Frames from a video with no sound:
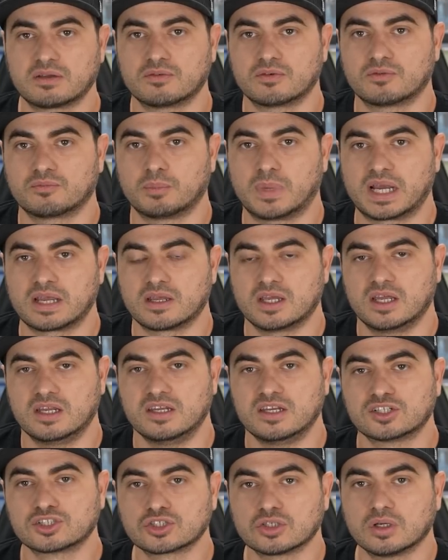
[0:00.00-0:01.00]
my
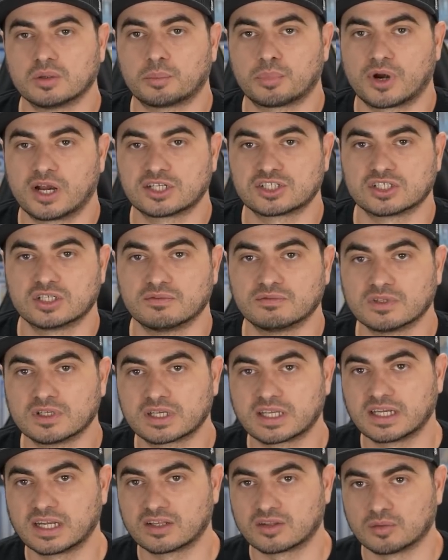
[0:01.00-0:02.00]
initial impression of
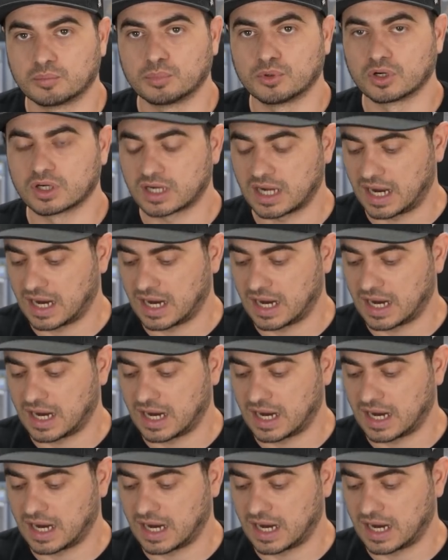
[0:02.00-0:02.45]
looking at the book,